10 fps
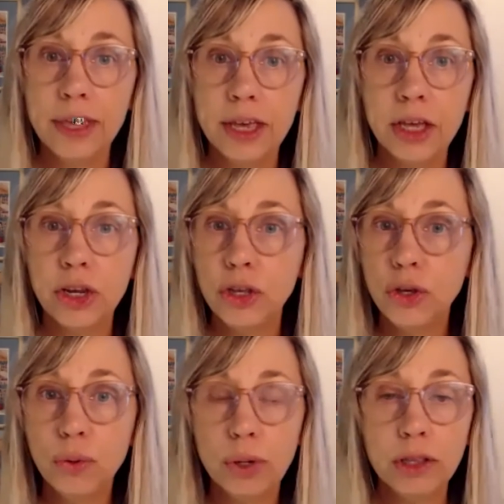then
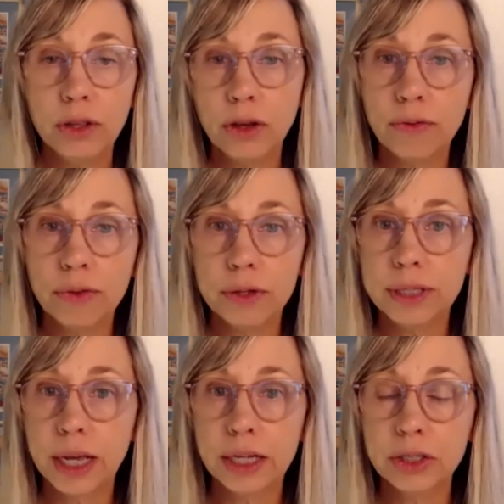you can look over those
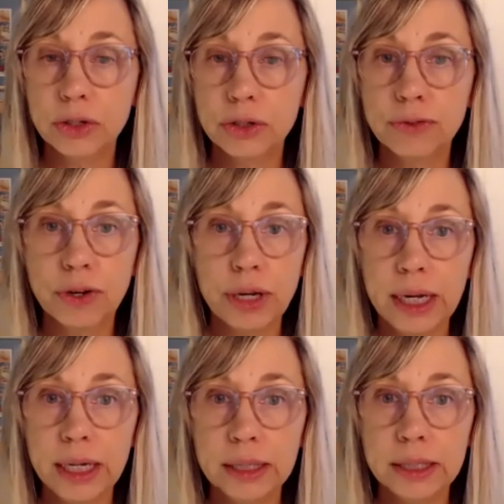answers very
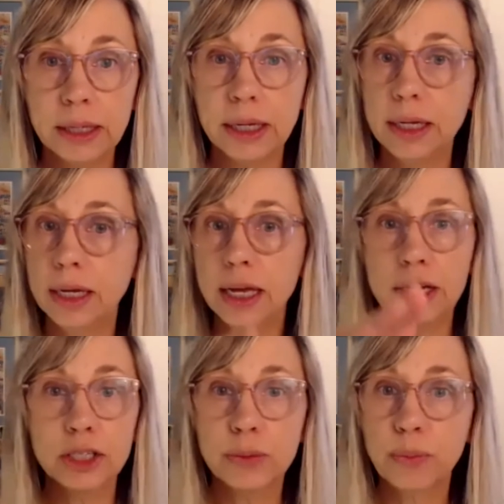easily in
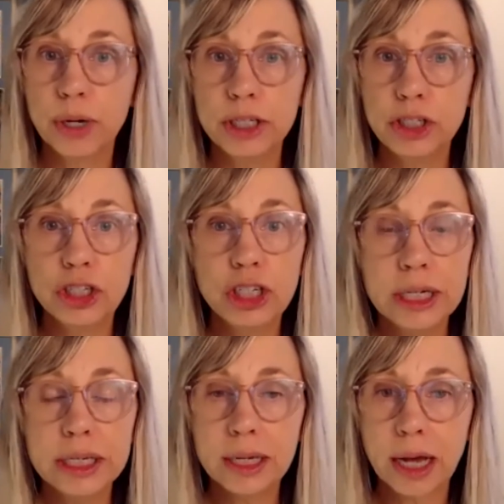a
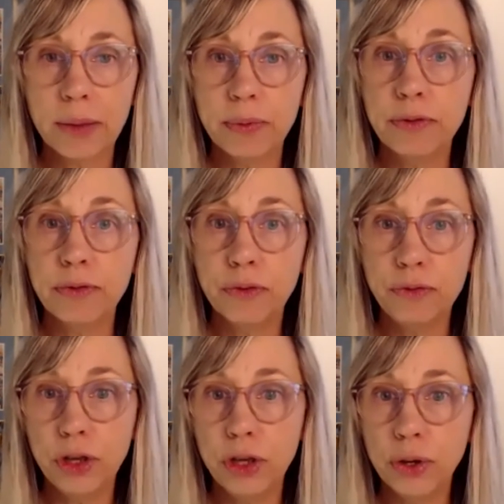spreadsheet type of
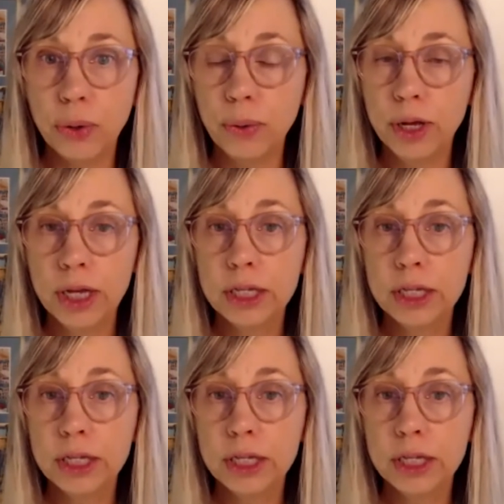view,